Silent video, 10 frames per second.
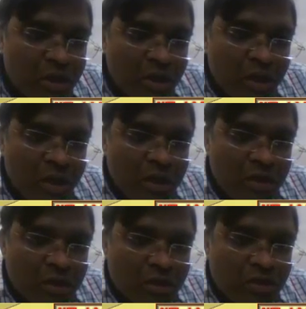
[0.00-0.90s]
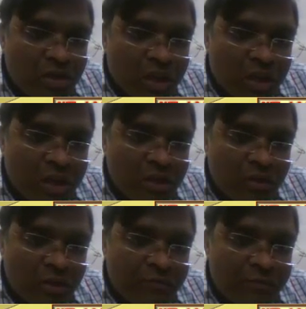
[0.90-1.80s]
and AB is what?
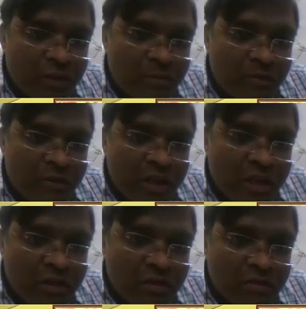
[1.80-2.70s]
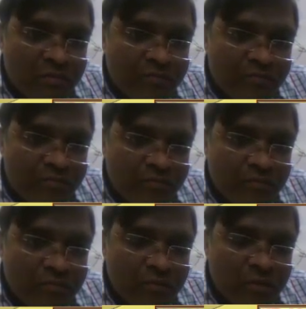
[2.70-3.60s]
If suppose
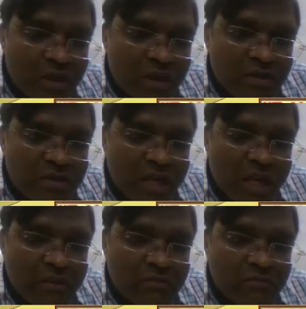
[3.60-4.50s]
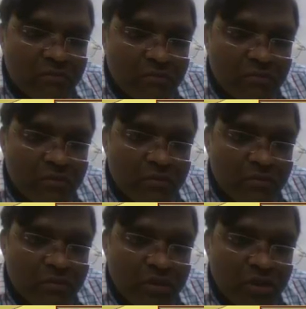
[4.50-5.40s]
the thickness of the film
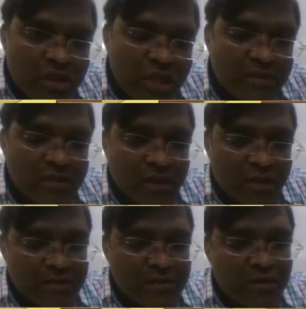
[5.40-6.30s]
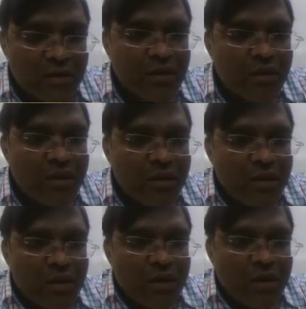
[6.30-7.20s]
over here
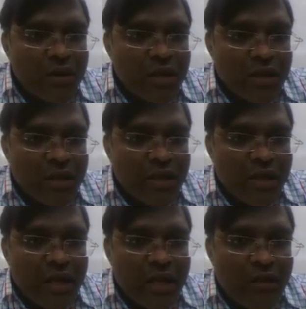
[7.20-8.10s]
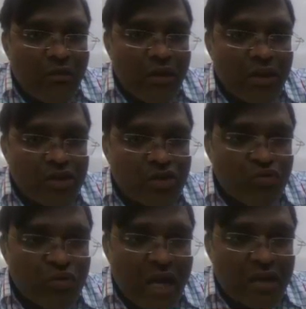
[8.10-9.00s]
is say
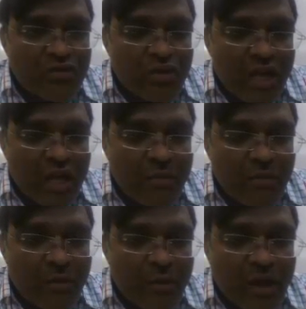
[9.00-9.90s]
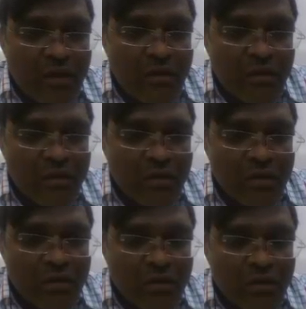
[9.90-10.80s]
T is the thickness,
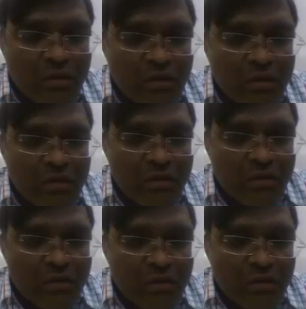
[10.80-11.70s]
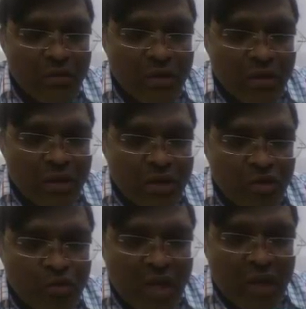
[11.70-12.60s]
then AO is 2R, so
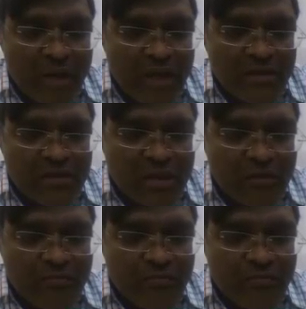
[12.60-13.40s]
AB will be